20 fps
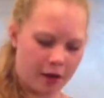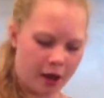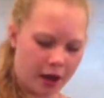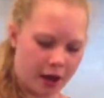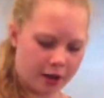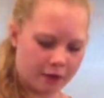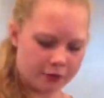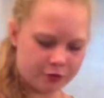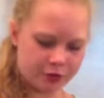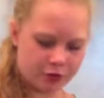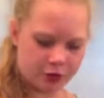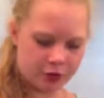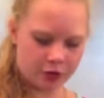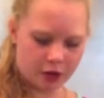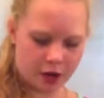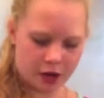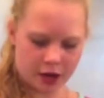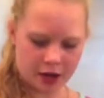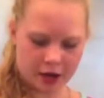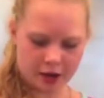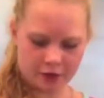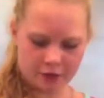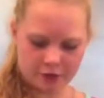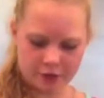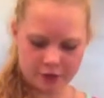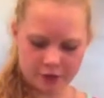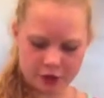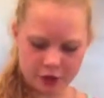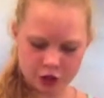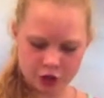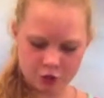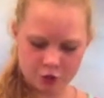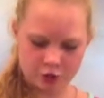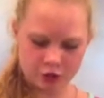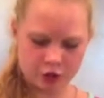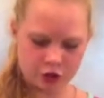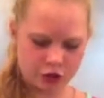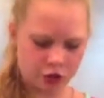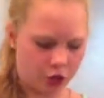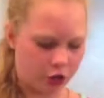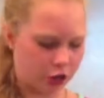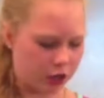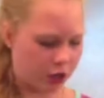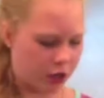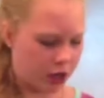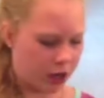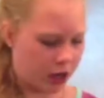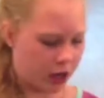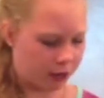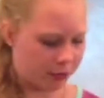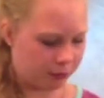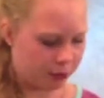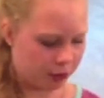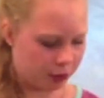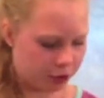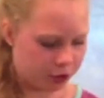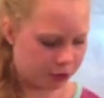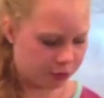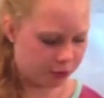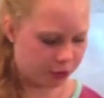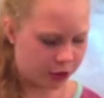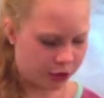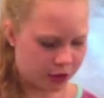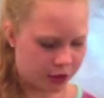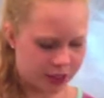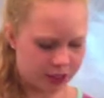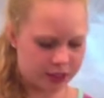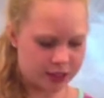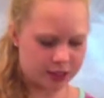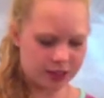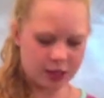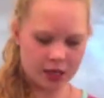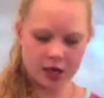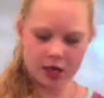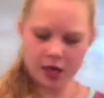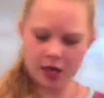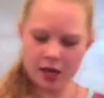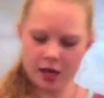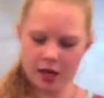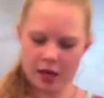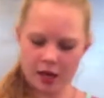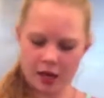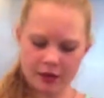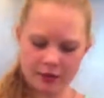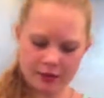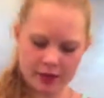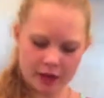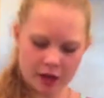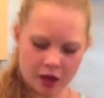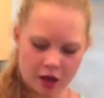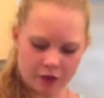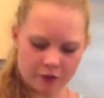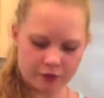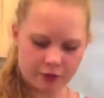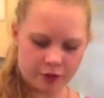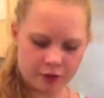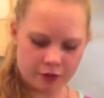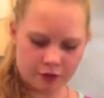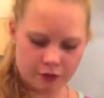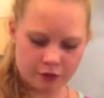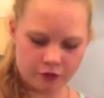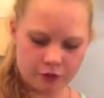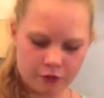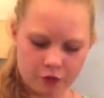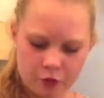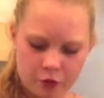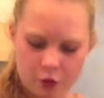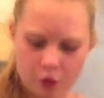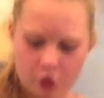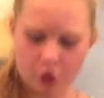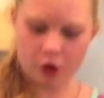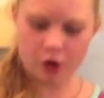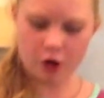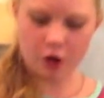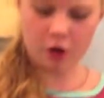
After I have finished with the chocolate, I'm going to put this in the oven for